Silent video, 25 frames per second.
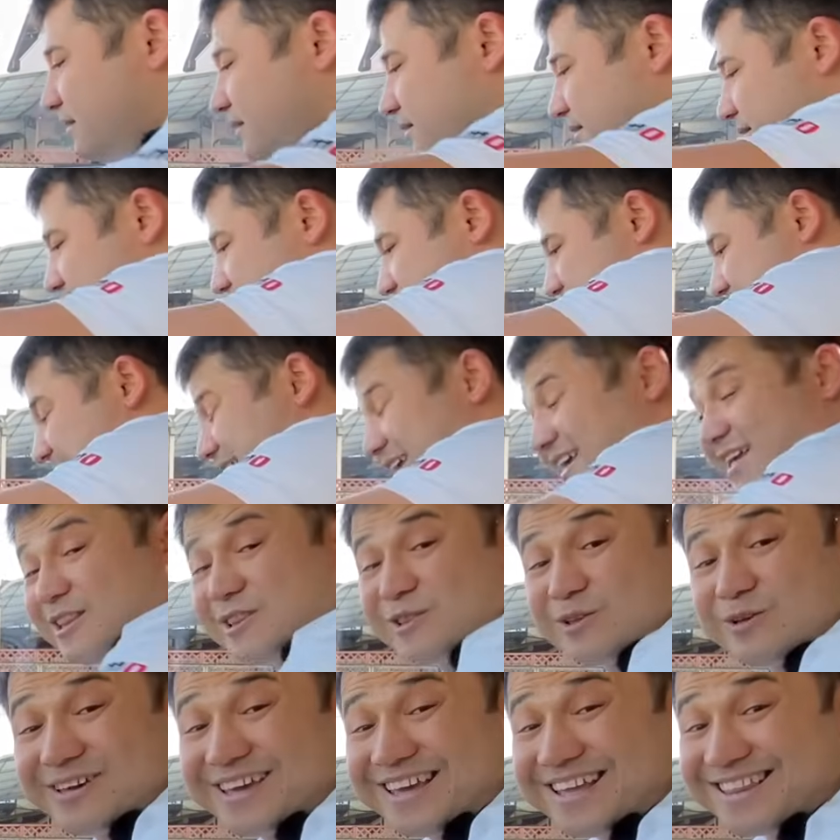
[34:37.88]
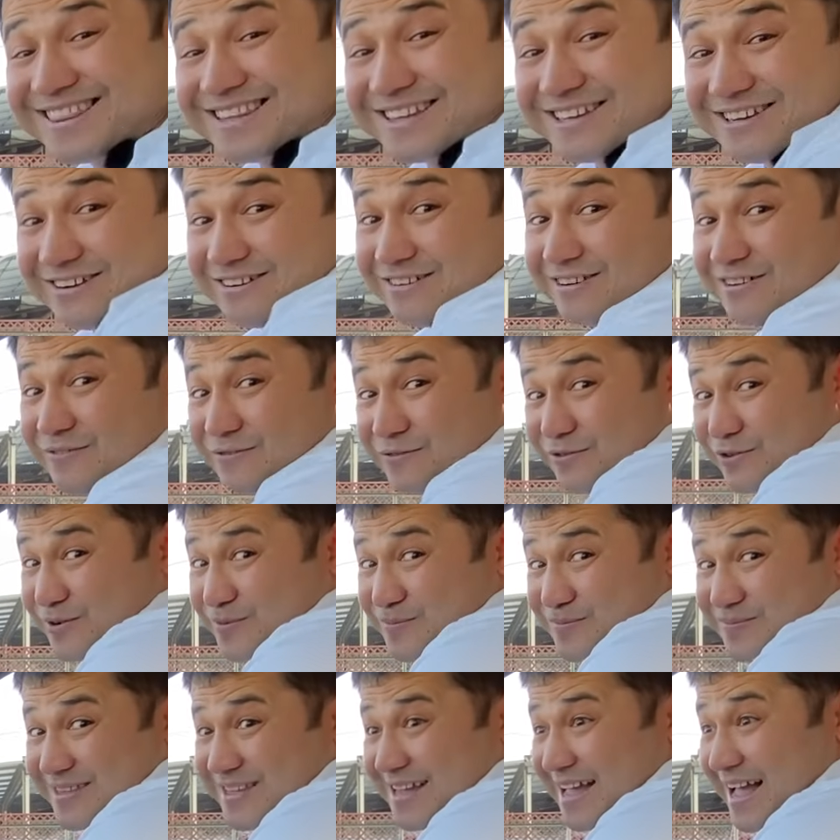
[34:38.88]
Let's take a look at the car
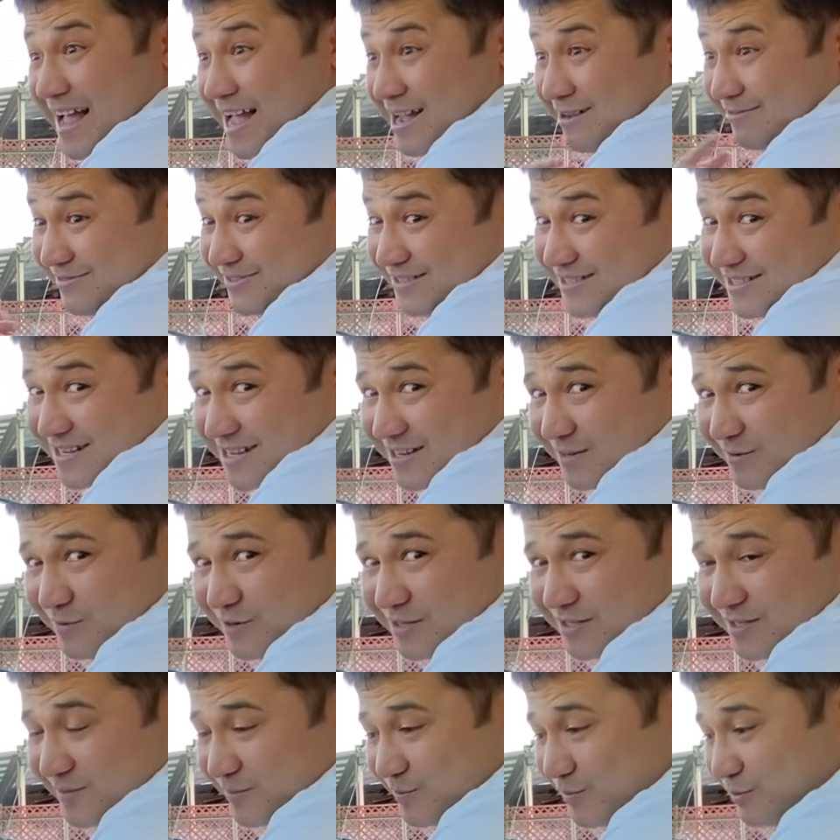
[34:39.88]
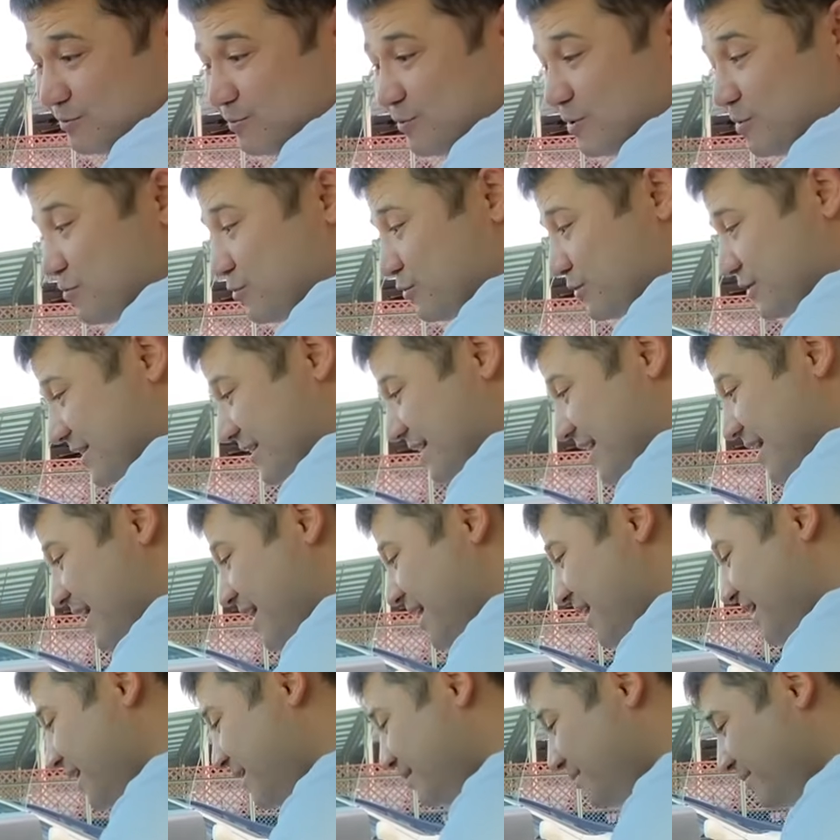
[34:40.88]
from the outside once more, one more
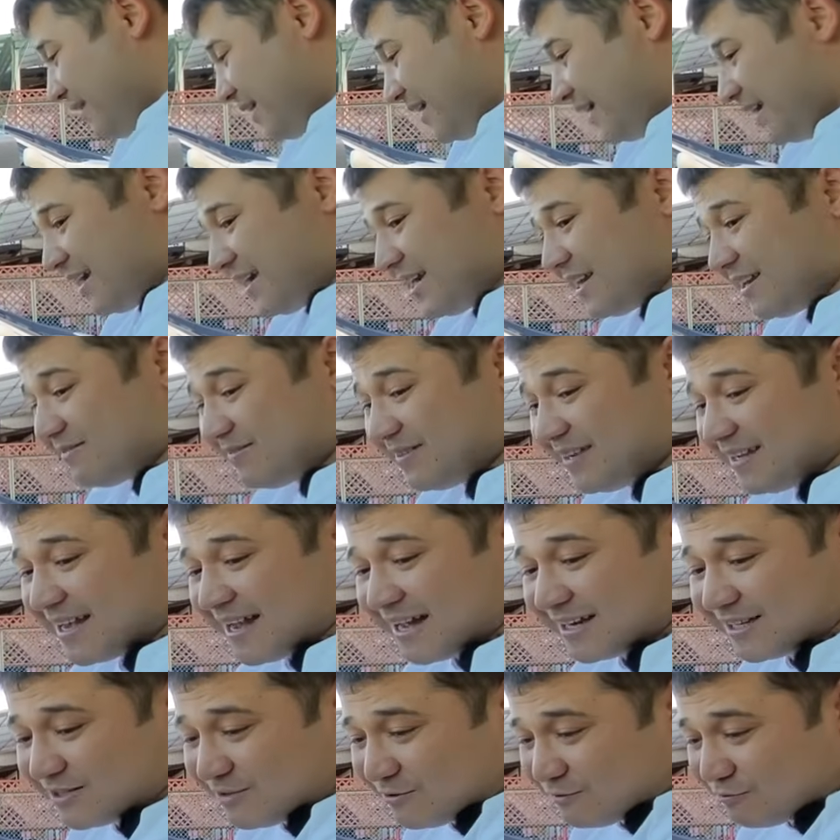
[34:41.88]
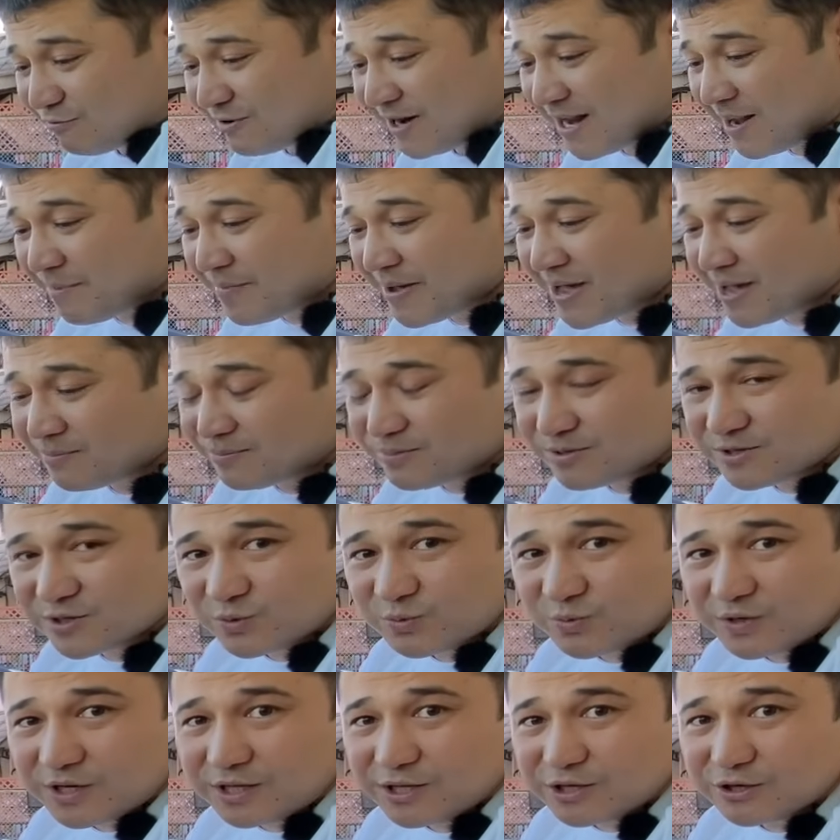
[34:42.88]
time, and we got to wrap up this
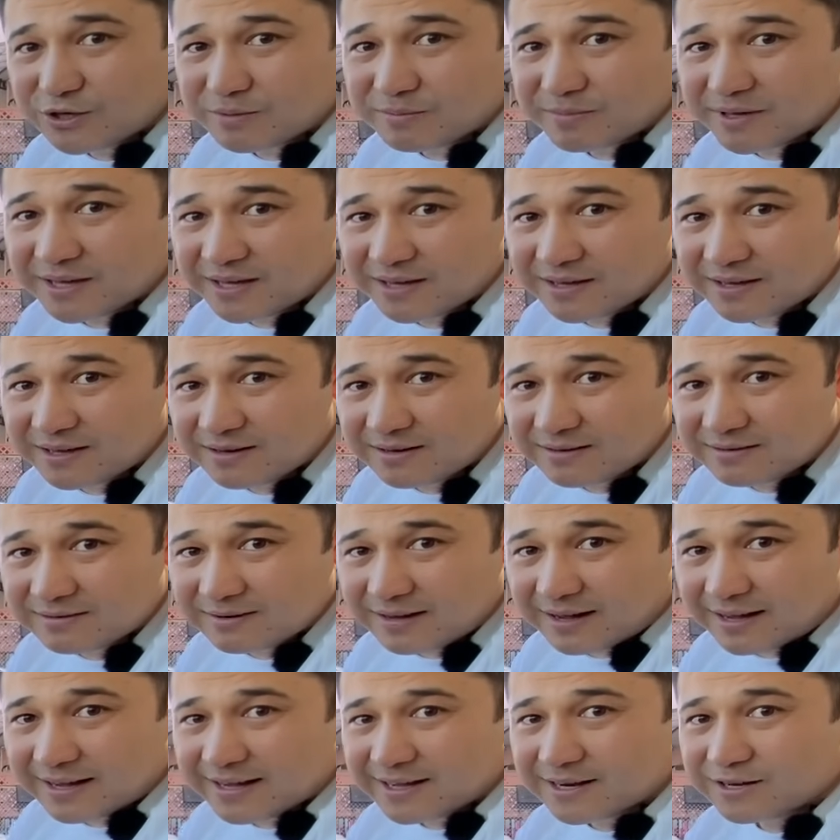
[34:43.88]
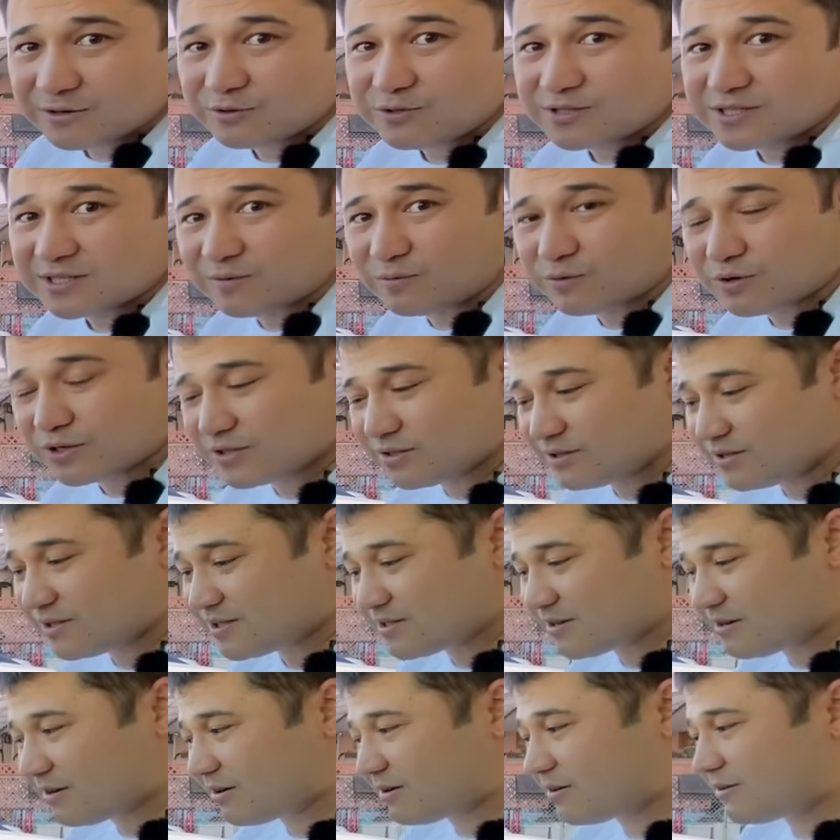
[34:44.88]
video, man. I gotta do some works on this
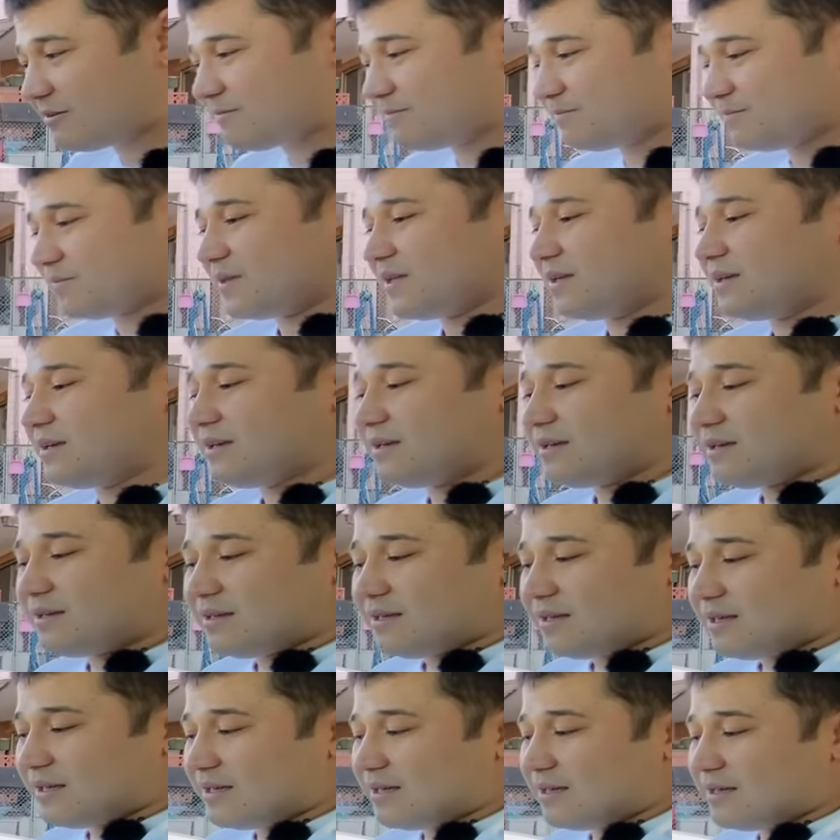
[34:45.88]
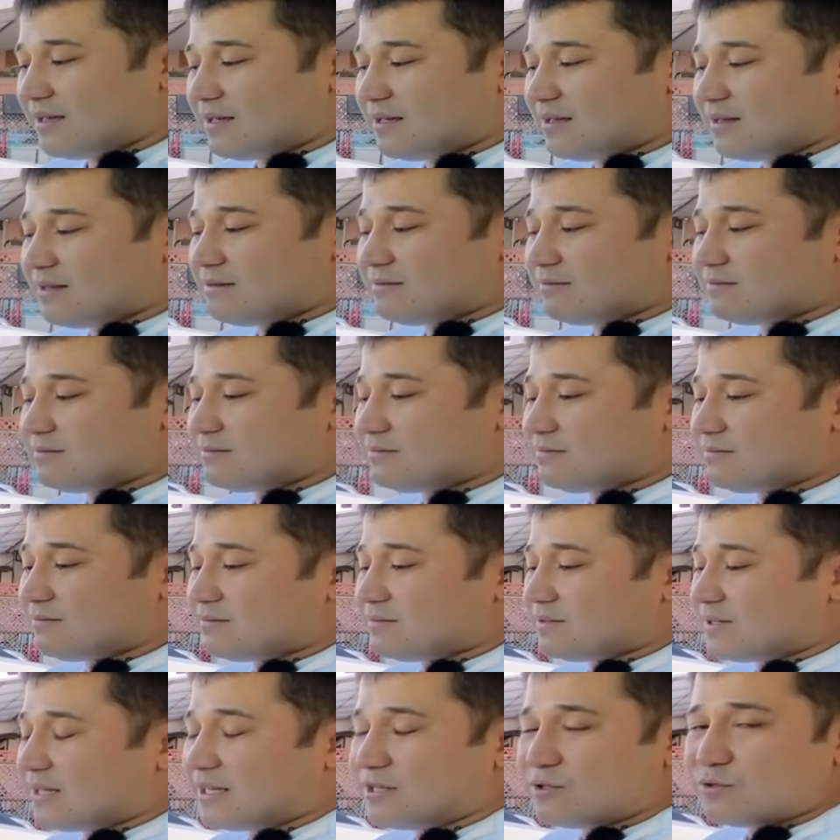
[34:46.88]
car and
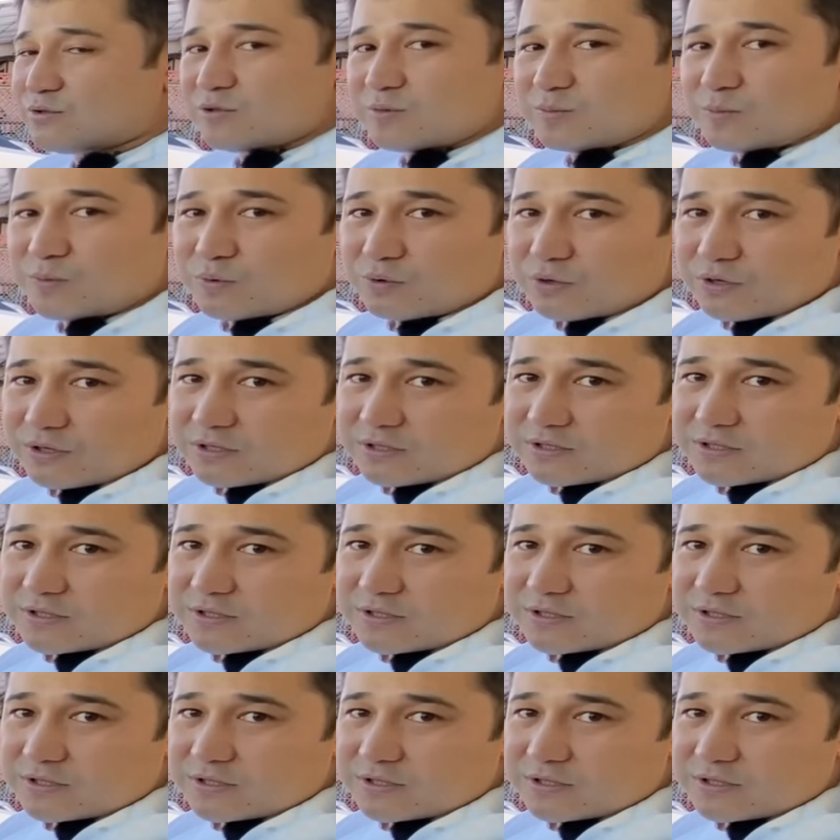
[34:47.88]
head to the port,